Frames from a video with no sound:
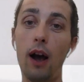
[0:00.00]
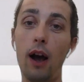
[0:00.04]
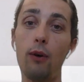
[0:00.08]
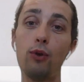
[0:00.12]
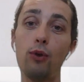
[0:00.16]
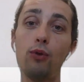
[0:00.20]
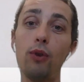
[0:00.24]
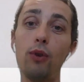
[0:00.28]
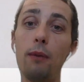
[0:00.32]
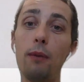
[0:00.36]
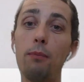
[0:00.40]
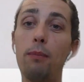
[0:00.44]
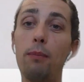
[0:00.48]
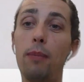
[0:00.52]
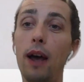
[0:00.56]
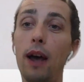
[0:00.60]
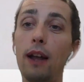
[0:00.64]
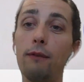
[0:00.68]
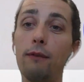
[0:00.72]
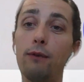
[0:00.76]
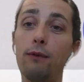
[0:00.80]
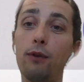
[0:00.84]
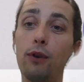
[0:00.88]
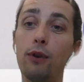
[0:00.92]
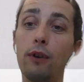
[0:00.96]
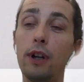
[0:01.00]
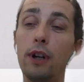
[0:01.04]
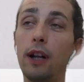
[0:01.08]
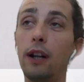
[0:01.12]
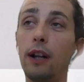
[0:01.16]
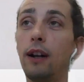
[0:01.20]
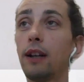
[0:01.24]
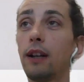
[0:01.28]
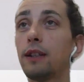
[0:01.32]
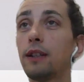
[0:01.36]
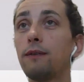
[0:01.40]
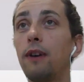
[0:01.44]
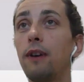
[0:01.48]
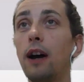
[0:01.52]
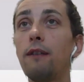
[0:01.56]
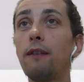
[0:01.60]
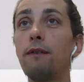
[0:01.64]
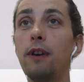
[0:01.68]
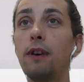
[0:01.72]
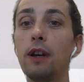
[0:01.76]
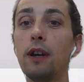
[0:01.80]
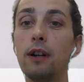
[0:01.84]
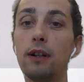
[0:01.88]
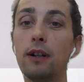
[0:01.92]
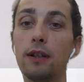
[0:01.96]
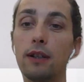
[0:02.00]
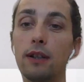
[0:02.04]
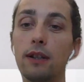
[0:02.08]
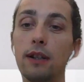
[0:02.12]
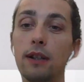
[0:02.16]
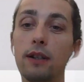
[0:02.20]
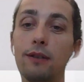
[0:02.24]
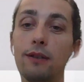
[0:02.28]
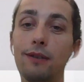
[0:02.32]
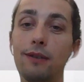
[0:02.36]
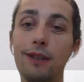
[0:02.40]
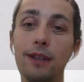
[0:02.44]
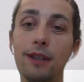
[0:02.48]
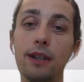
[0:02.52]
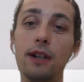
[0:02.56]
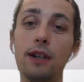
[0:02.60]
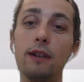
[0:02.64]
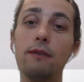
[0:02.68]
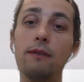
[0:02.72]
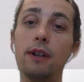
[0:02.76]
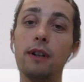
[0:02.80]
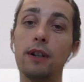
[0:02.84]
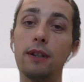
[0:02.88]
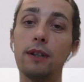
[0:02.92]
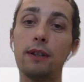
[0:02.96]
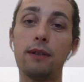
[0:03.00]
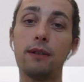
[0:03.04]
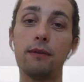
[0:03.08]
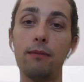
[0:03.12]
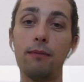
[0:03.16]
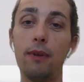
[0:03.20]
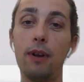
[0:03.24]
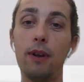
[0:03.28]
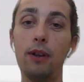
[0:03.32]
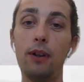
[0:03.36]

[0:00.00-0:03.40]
How do I plan for the next 5 years the servers?